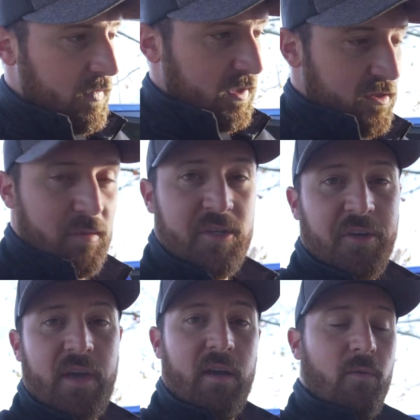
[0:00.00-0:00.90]
So let me show
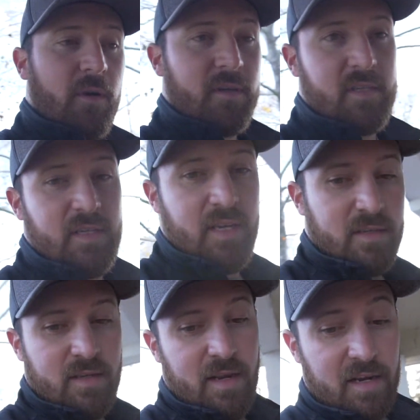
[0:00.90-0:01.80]
you how it works.
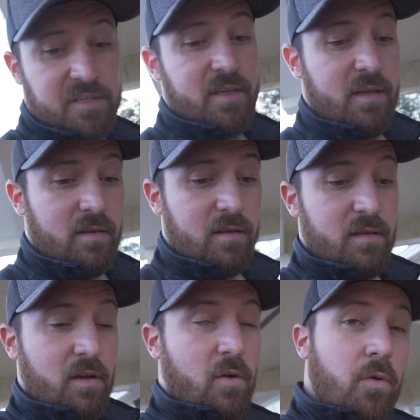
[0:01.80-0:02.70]
It actually,
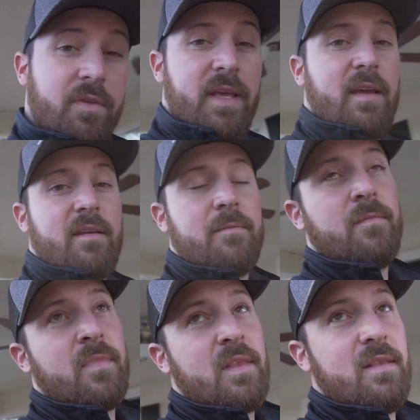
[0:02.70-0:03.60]
the cool thing
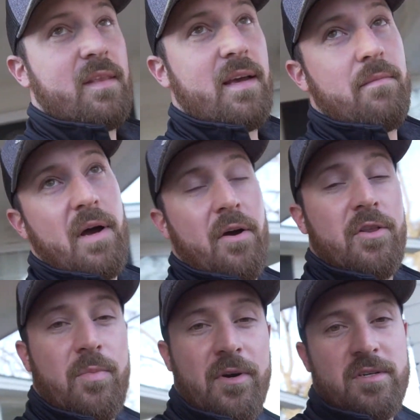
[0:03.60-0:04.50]
that my
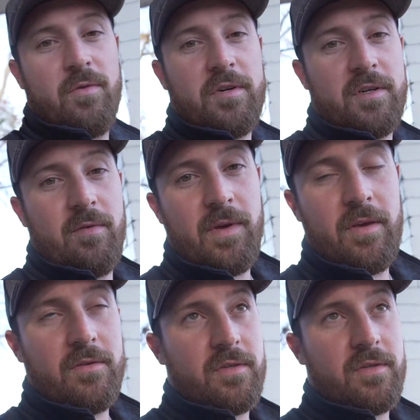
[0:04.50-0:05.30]
other pressure washer that we use